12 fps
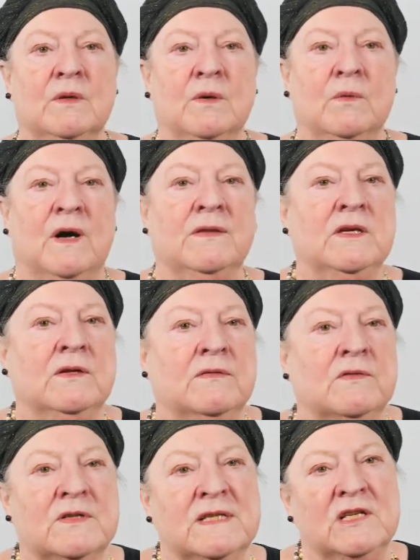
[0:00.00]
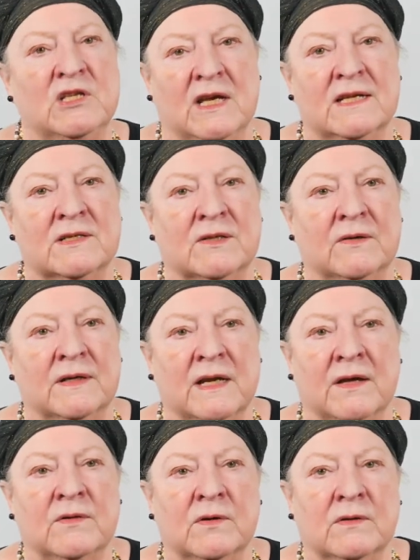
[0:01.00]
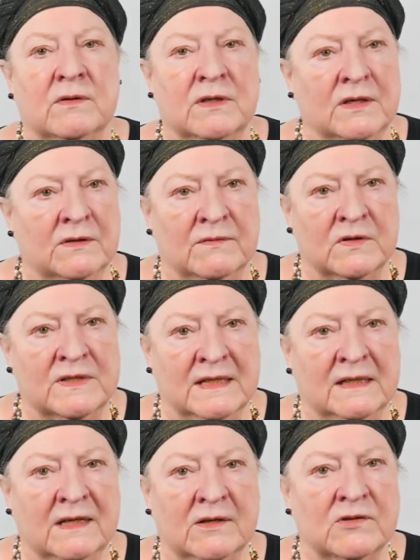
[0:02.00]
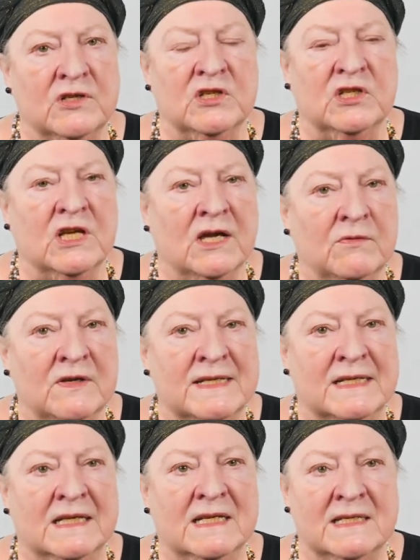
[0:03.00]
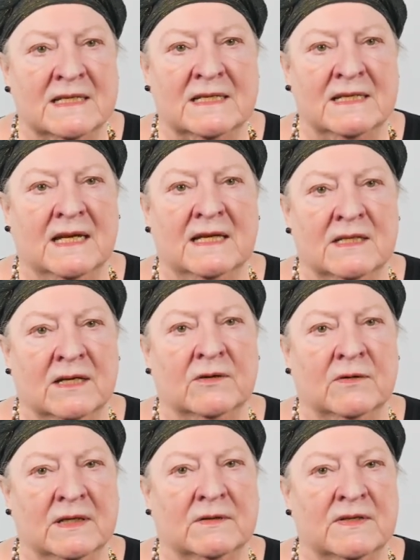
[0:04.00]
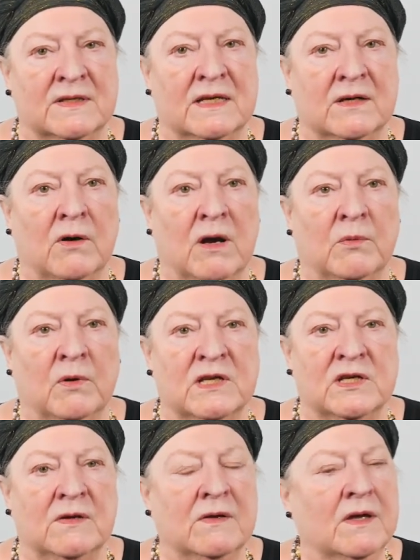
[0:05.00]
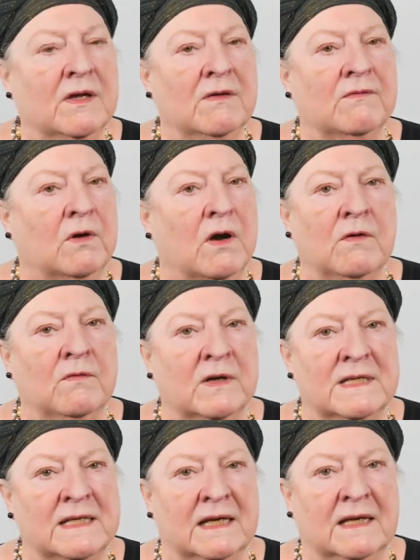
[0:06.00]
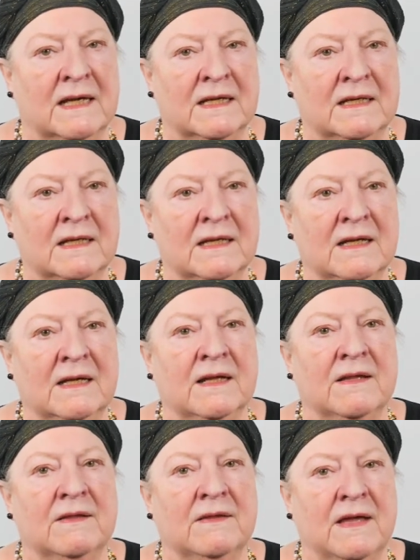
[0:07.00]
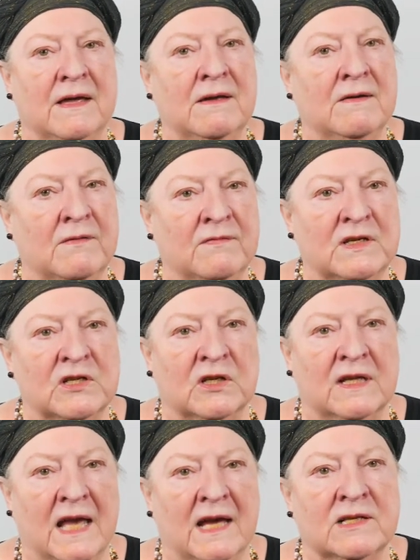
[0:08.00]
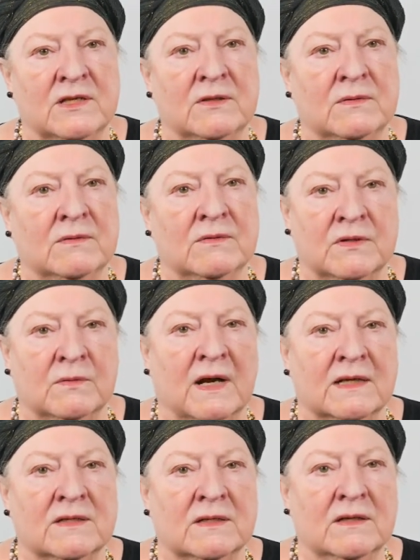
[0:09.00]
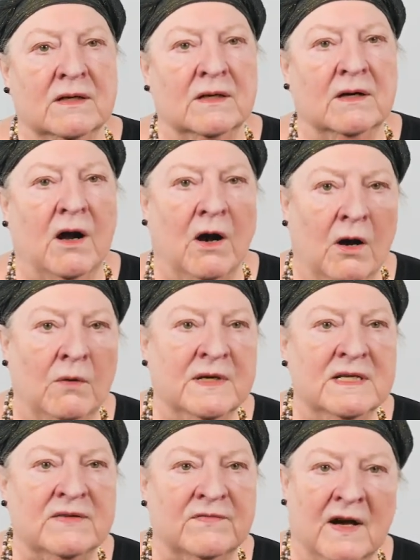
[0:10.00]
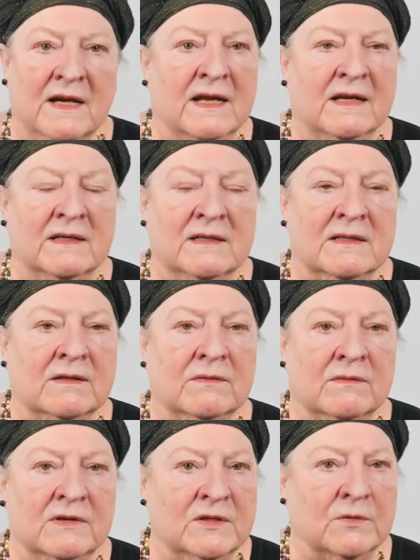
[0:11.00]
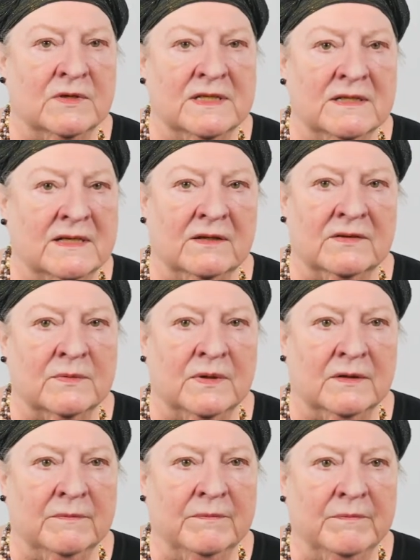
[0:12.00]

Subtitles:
While the university chancellor and other university leaders generously sustained Hunter Hill's theater operation for over a decade, they eventually had to direct always finite resources elsewhere.